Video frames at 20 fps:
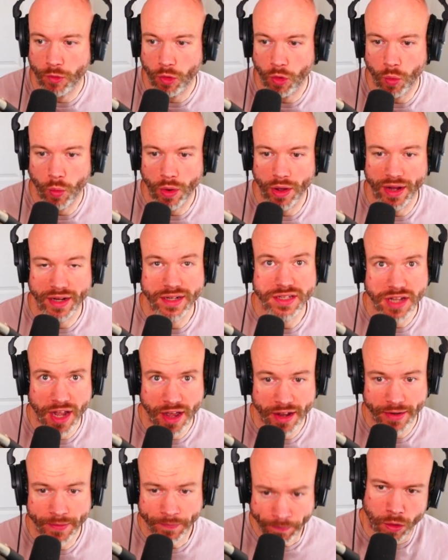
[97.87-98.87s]
more work
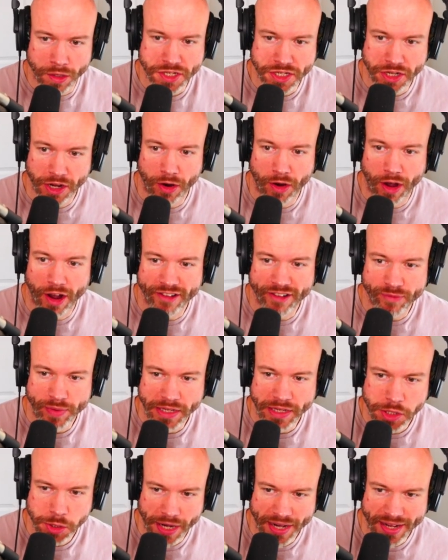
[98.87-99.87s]
done. Also, I've
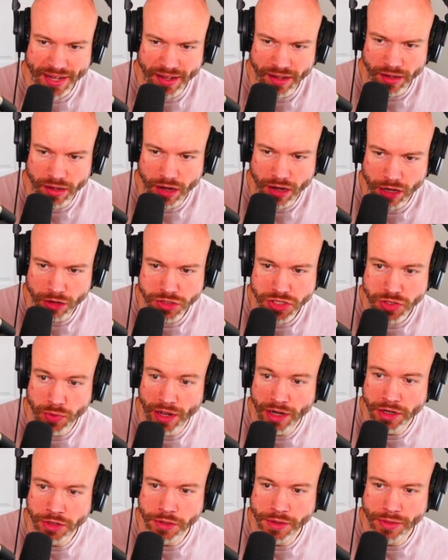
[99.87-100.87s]
been tracking close to one
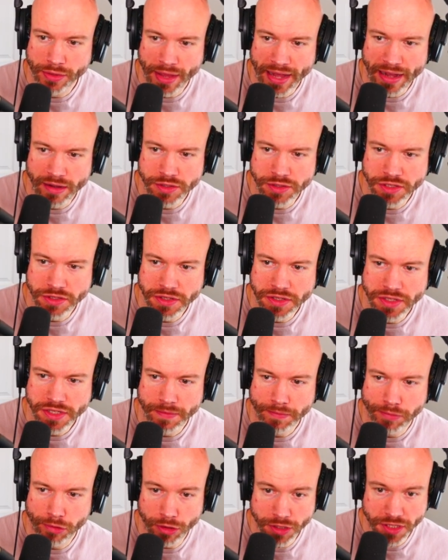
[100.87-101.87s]
hundred thousand
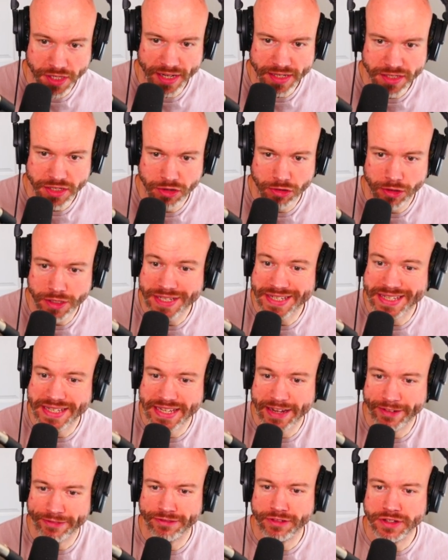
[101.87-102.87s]
projects across
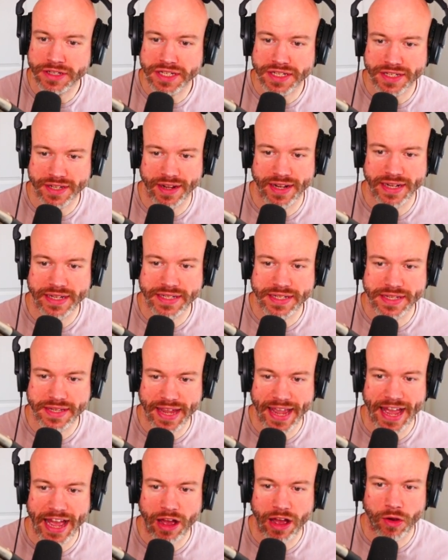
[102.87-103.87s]
different sites
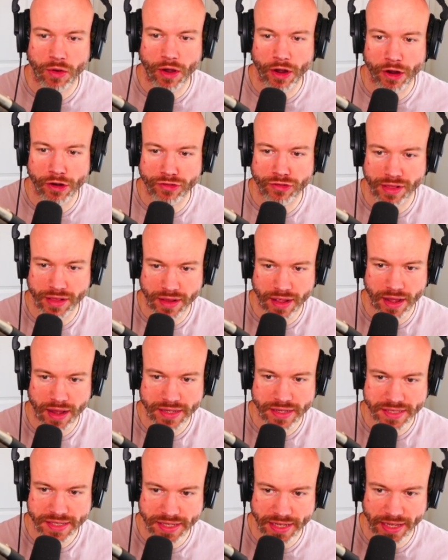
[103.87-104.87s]
now over the
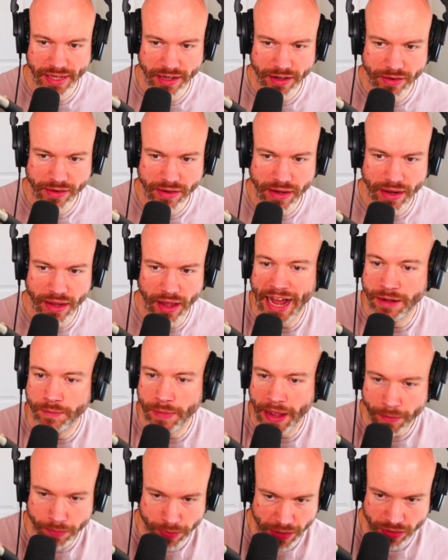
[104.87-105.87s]
last year and
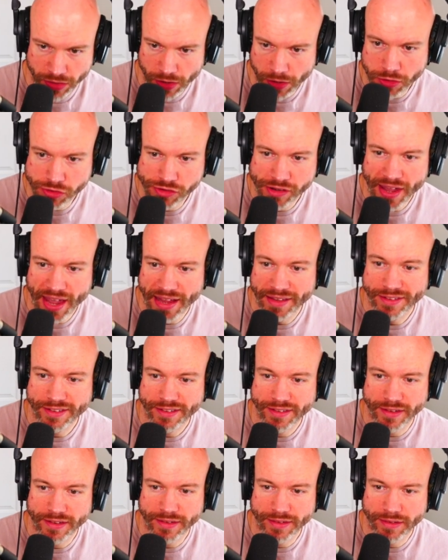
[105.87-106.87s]
mapping those
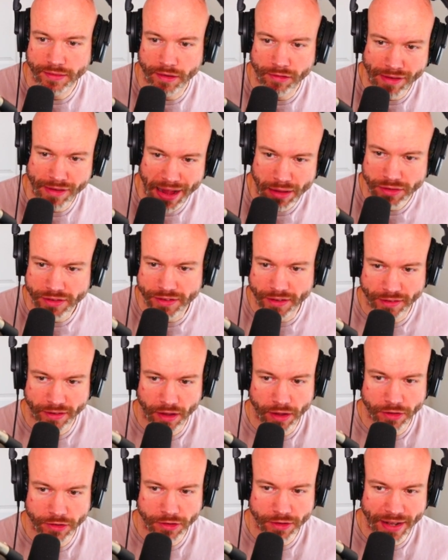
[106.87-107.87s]
against around six
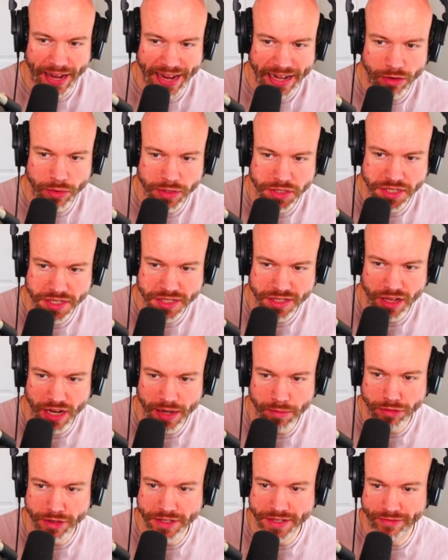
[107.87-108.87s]
hundred languages,
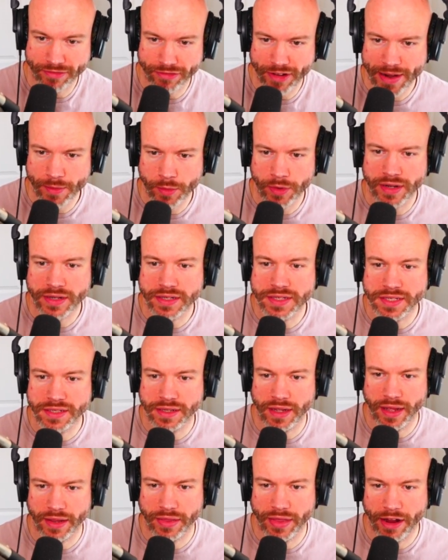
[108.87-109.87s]
libraries, and frameworks.
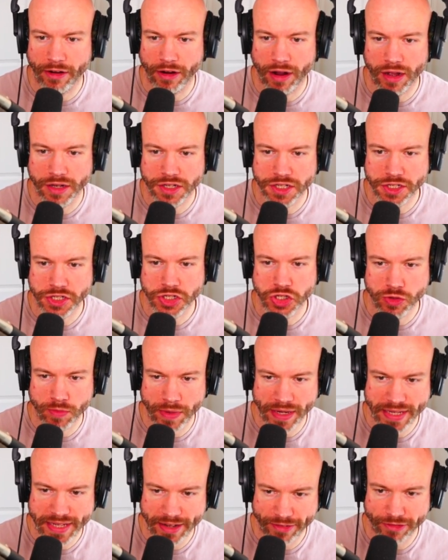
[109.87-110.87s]
There are just too
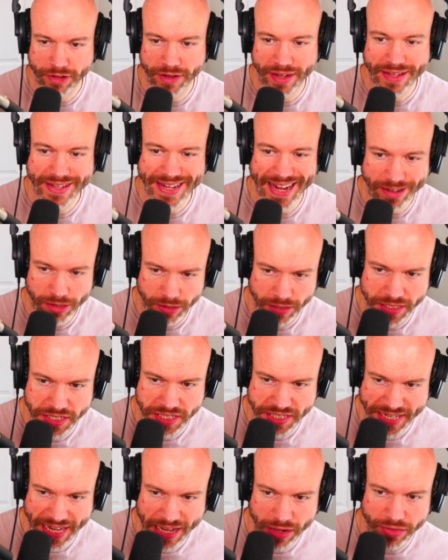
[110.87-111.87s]
many different
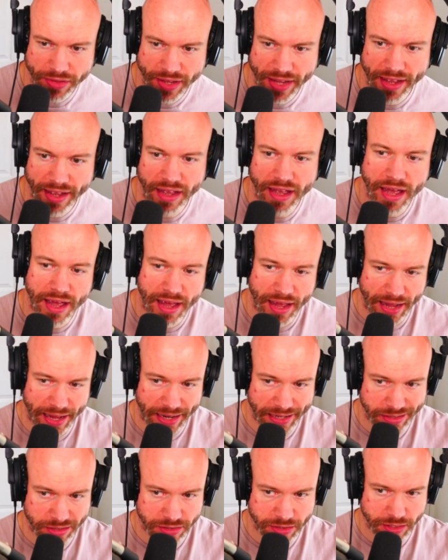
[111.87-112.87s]
technologies out there
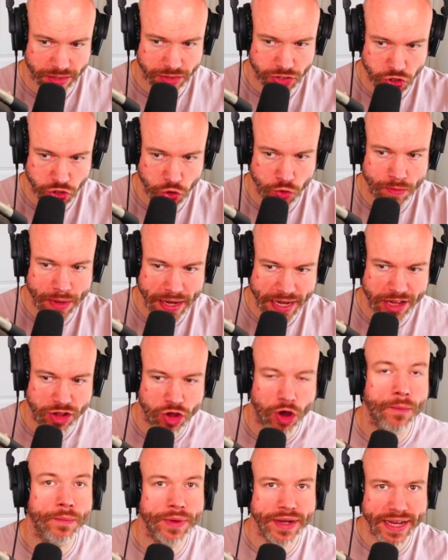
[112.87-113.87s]
and too many
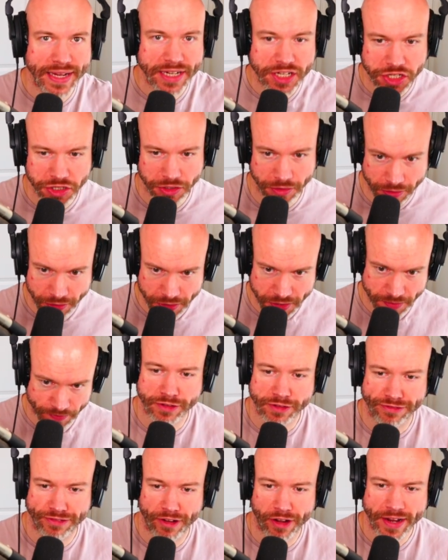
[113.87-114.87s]
combinations
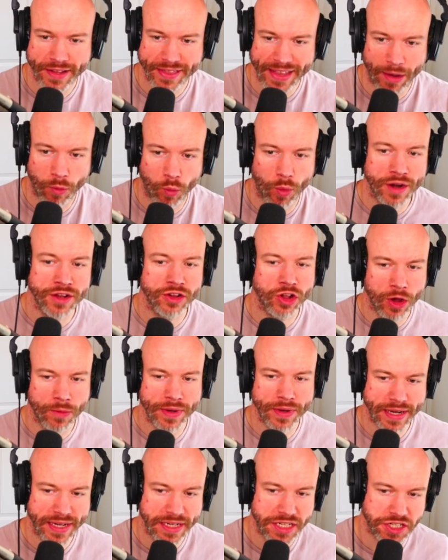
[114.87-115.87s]
to find that one
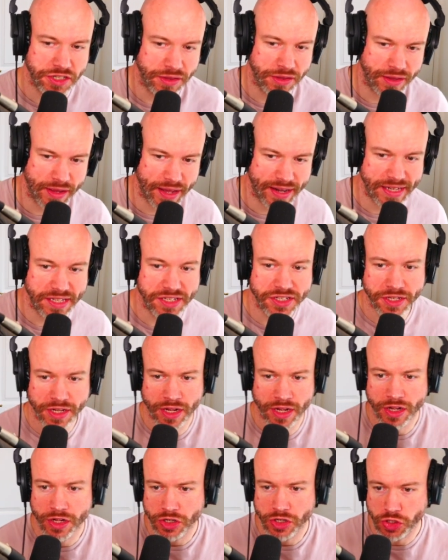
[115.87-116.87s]
combination that is
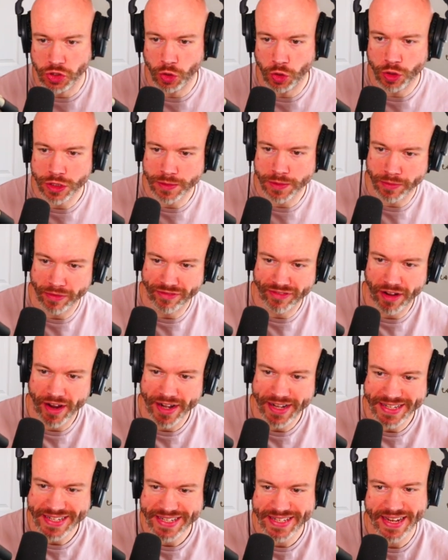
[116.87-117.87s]
sure to
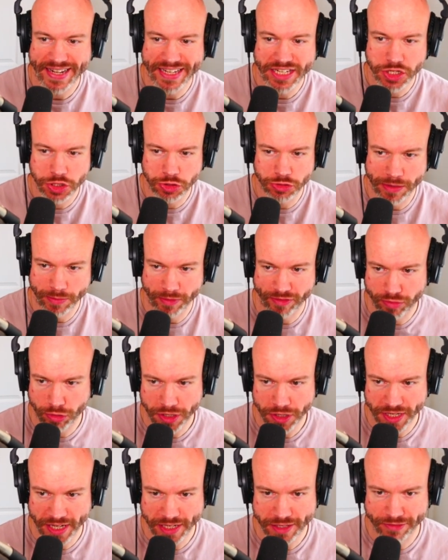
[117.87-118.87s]
provide a steady stream of
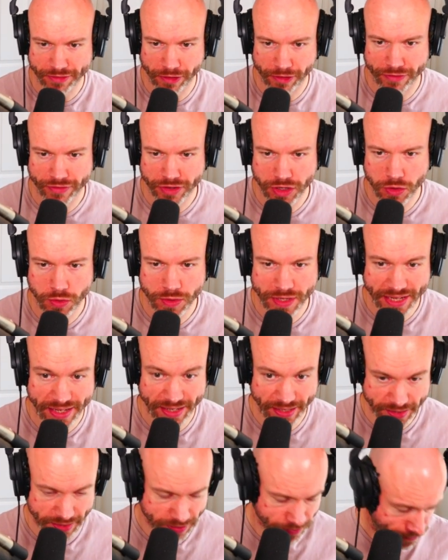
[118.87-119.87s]
projects for a few years.
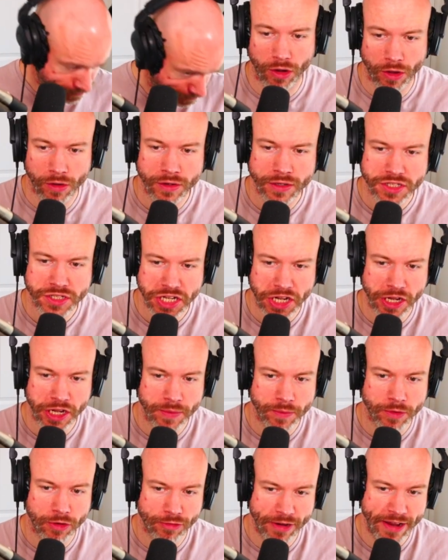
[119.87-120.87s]

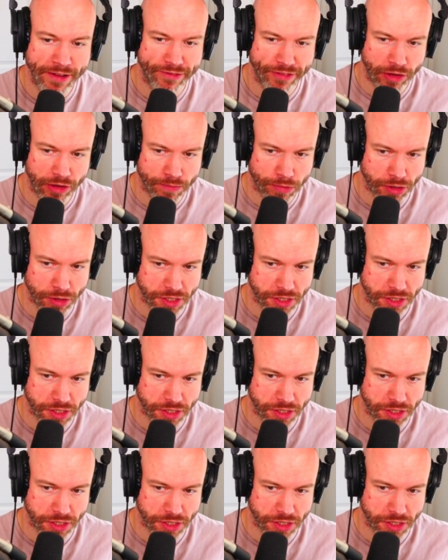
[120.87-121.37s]
Long-term greenfield